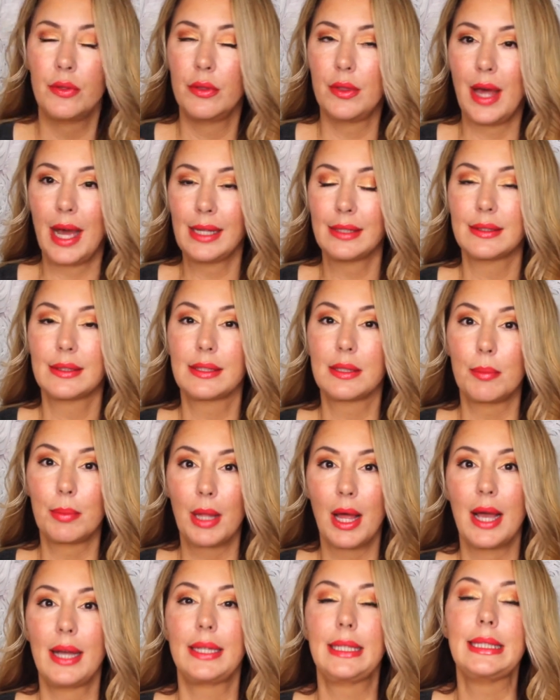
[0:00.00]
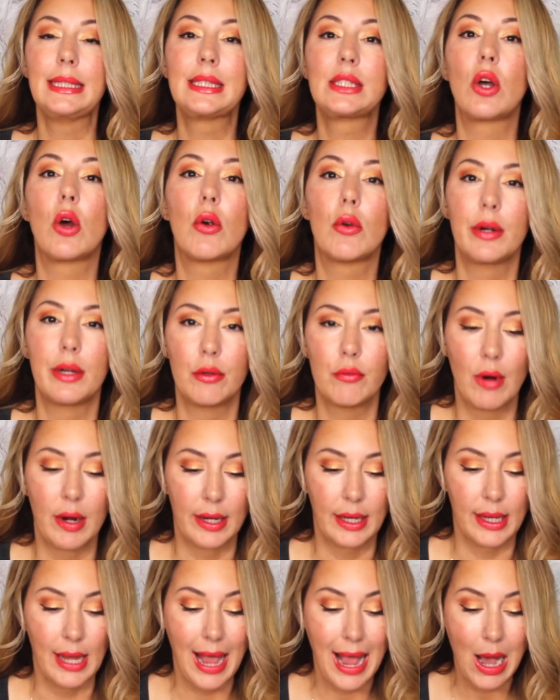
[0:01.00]
that supply is already
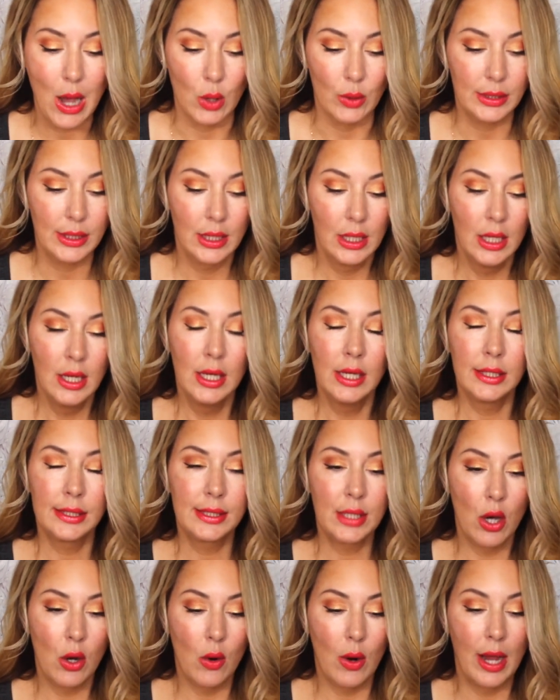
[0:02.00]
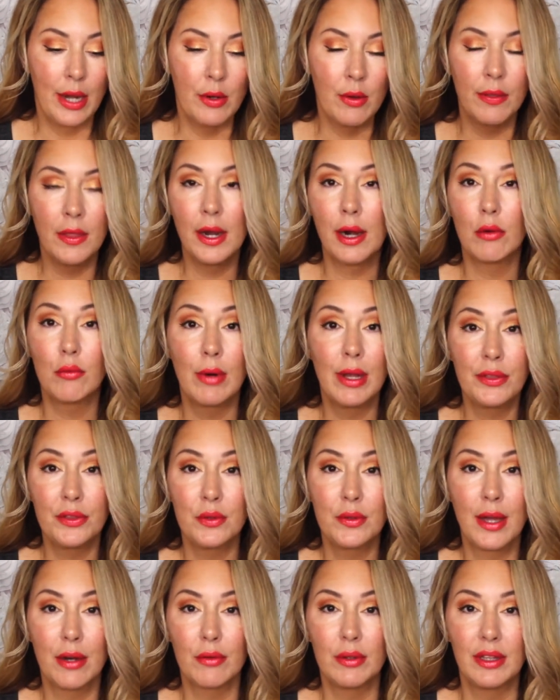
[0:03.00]
running out. So I know that I read through
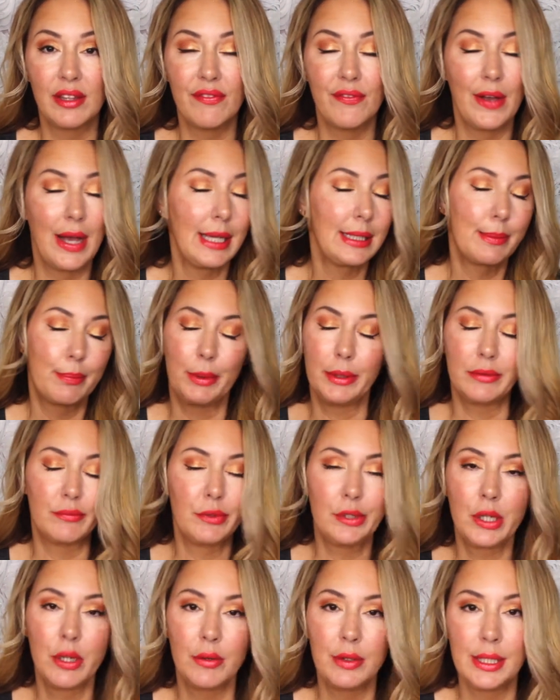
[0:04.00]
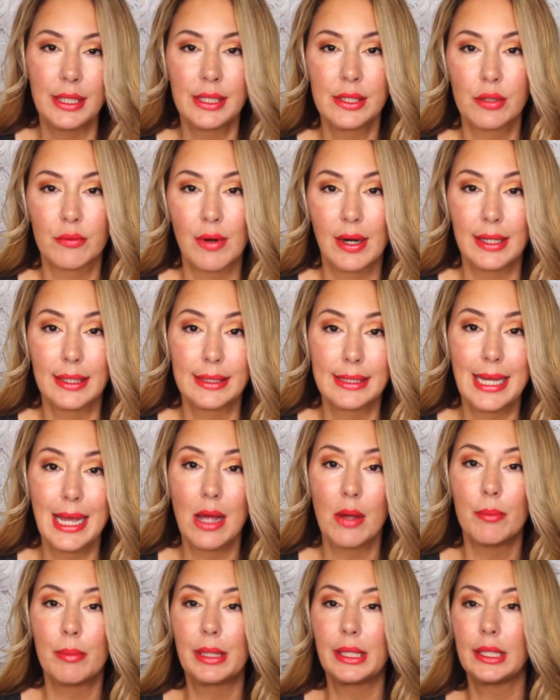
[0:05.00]
that really fast, but you don't need to write it
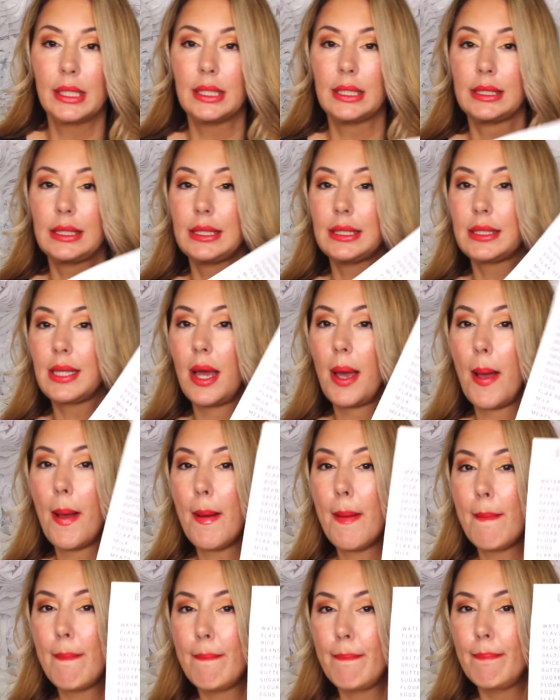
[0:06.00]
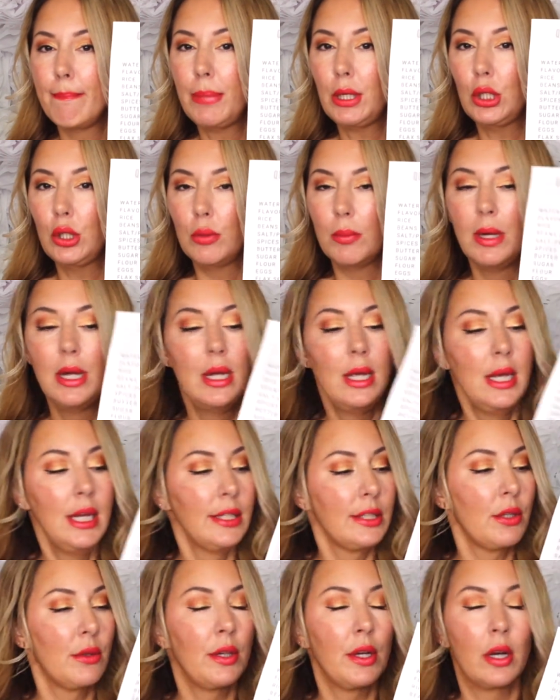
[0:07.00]
down because boom.
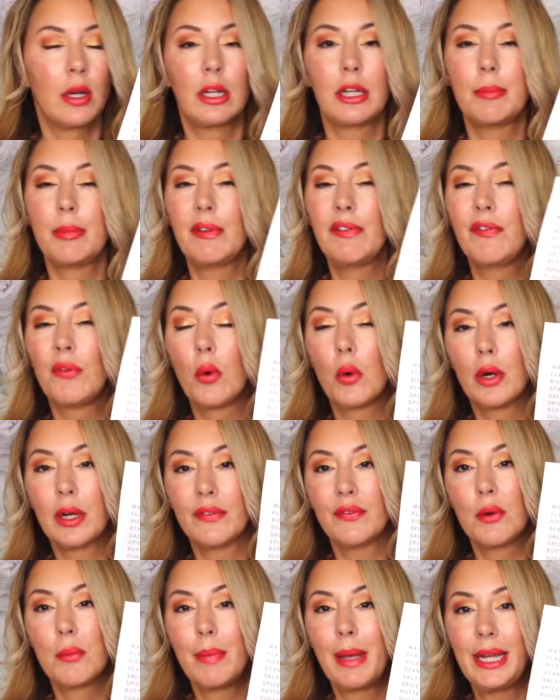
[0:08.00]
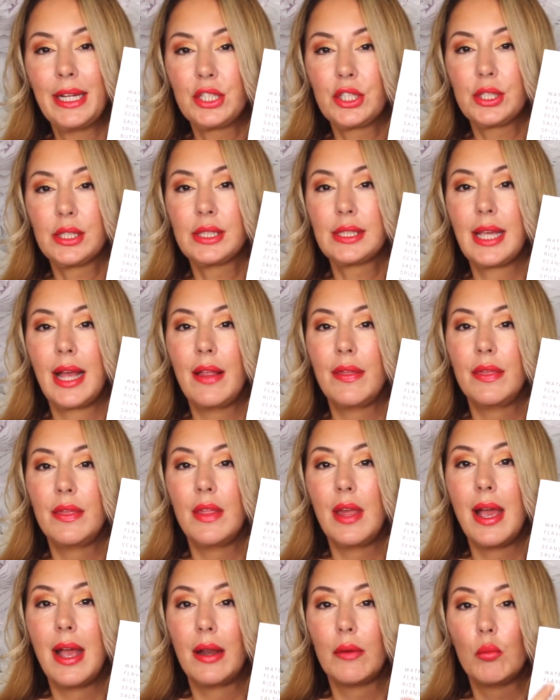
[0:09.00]
So there are going to be 4 different pages, and
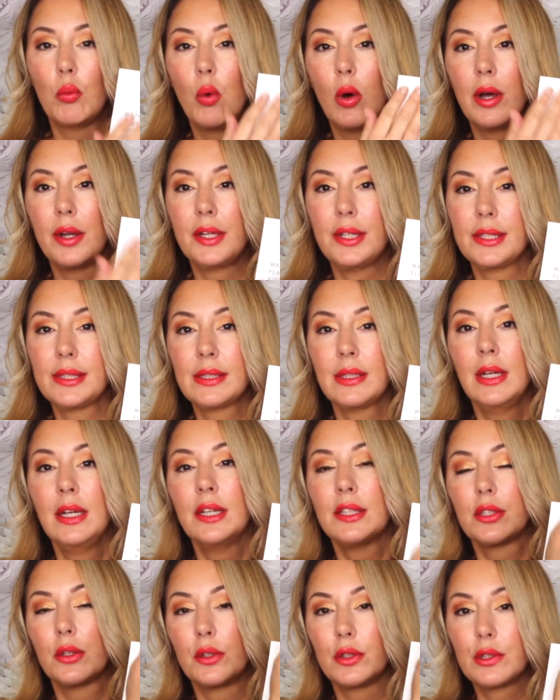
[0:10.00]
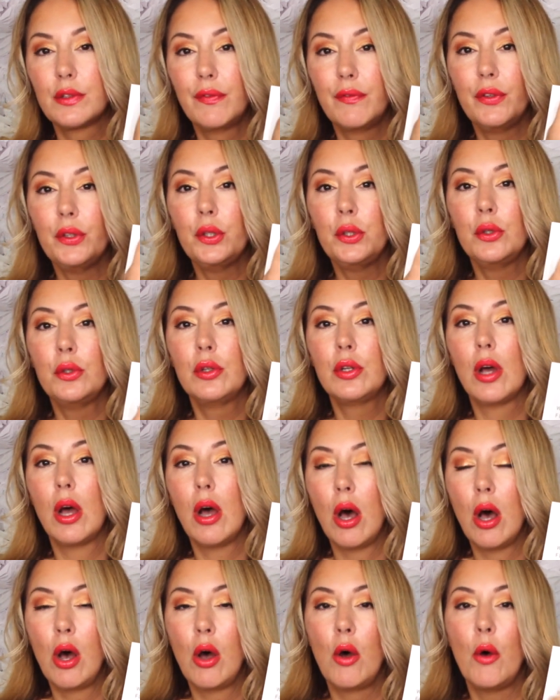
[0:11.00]
one is, so there's food,
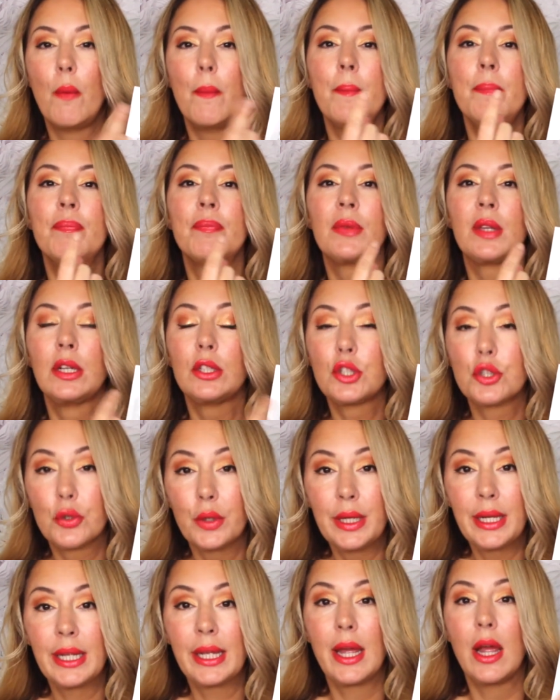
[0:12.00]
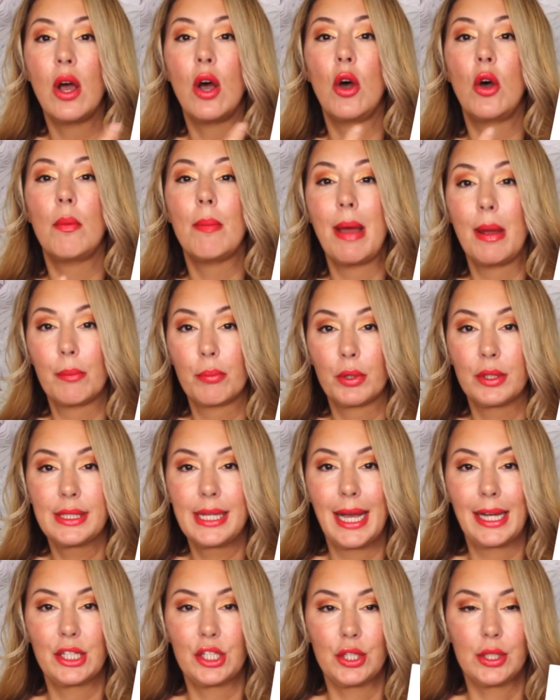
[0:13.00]
home, treating at home, and
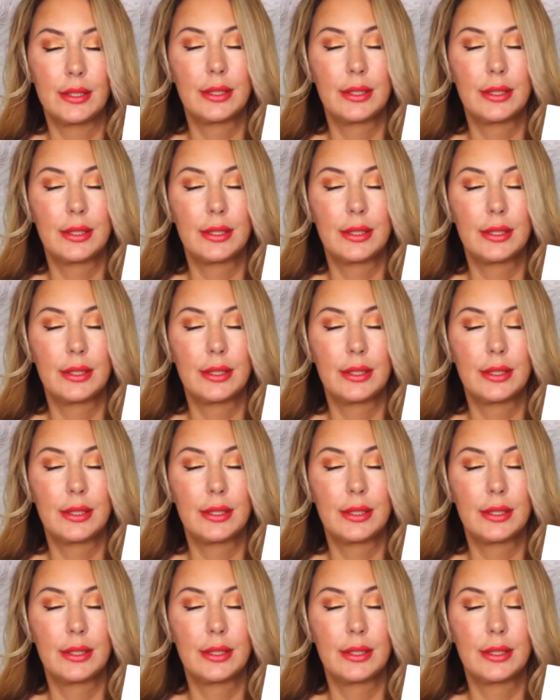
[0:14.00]
protection.